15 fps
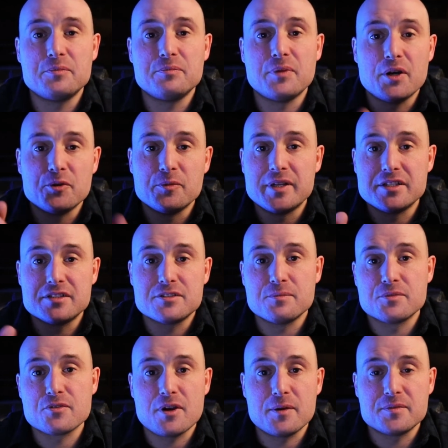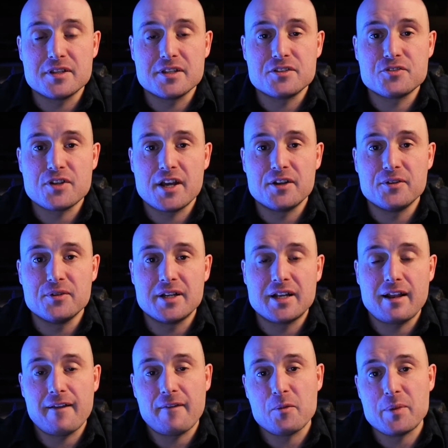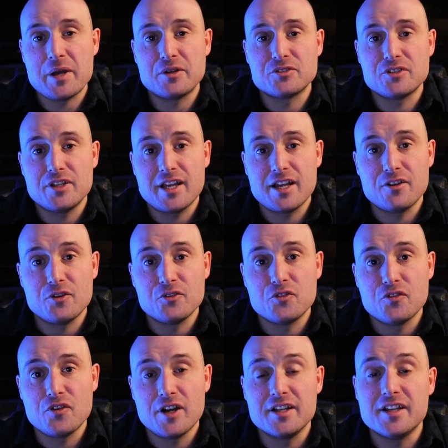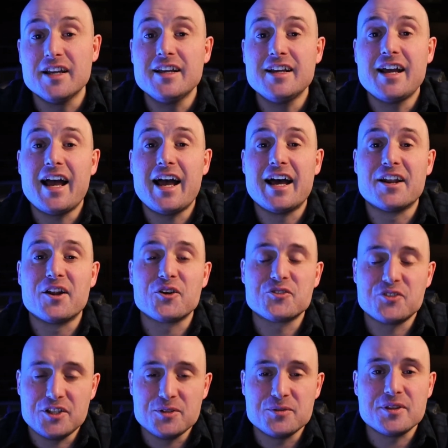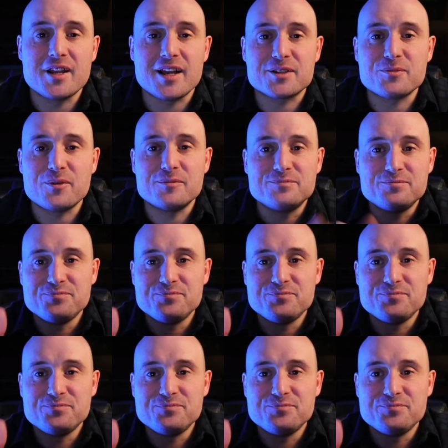by all means subscribe to this channel and click the bell so you get notified, and I'll see you in the next one.